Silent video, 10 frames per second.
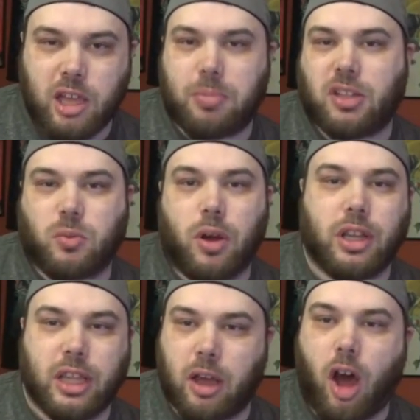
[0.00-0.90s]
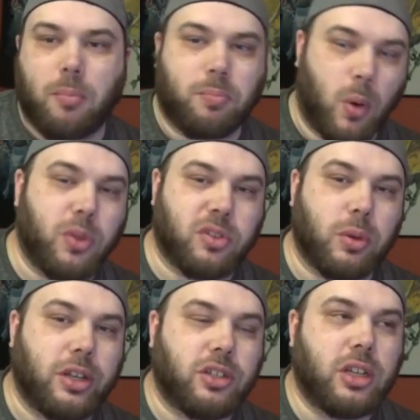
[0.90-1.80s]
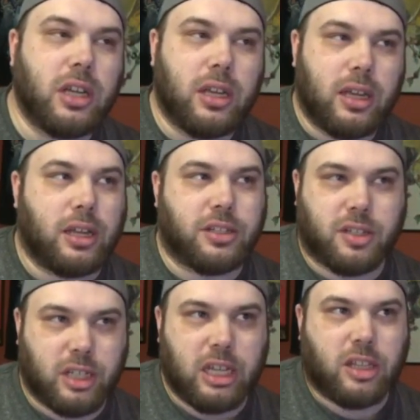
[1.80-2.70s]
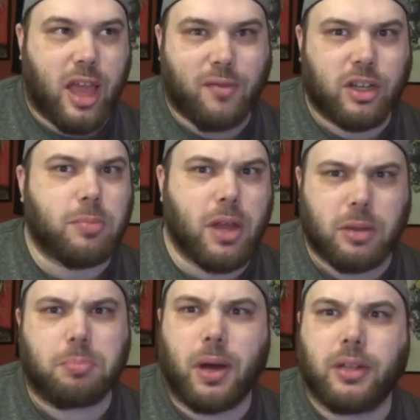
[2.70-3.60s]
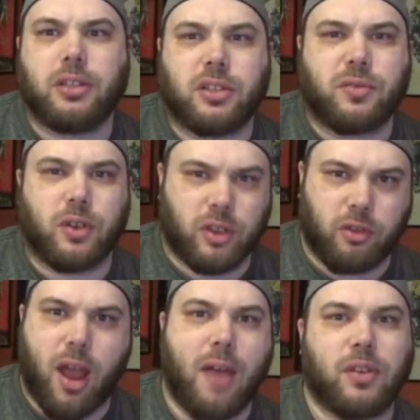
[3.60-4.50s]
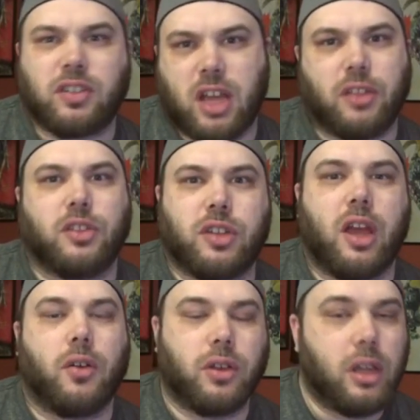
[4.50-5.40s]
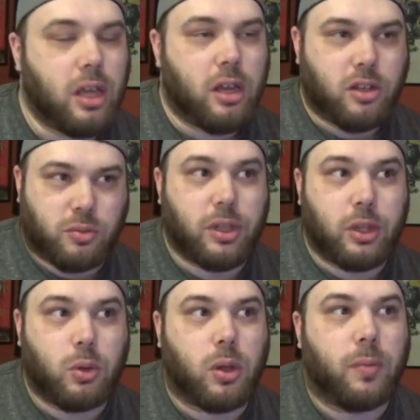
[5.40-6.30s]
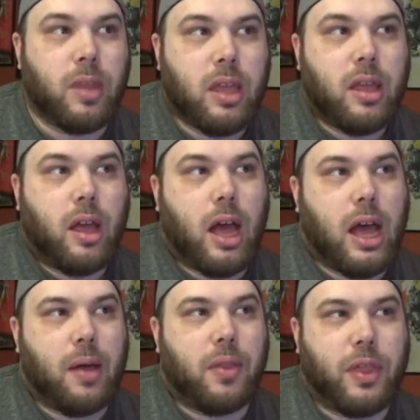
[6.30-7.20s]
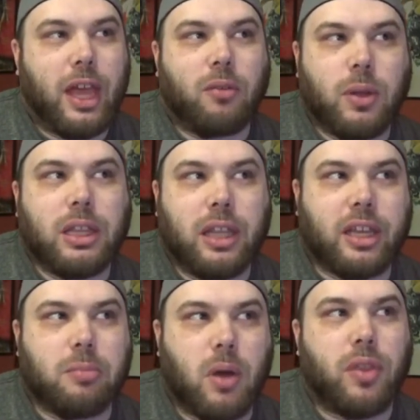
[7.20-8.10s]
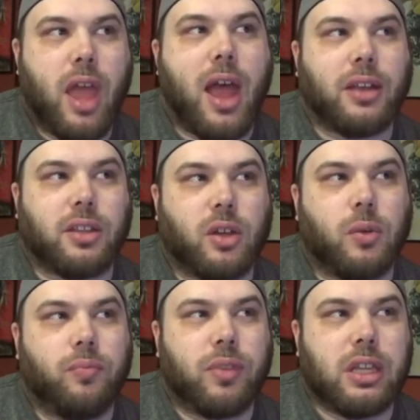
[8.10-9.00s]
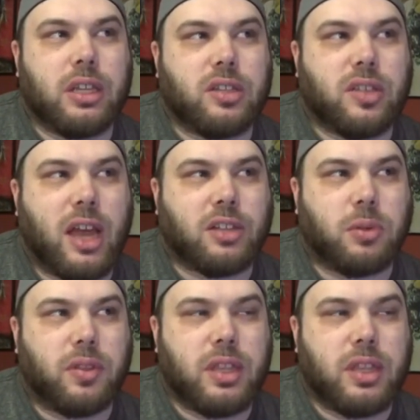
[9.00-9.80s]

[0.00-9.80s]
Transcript: you press one and they both switch. They have independent buttons for the graphics and the sound. It's really cool. The thing I really like about that, though, is that with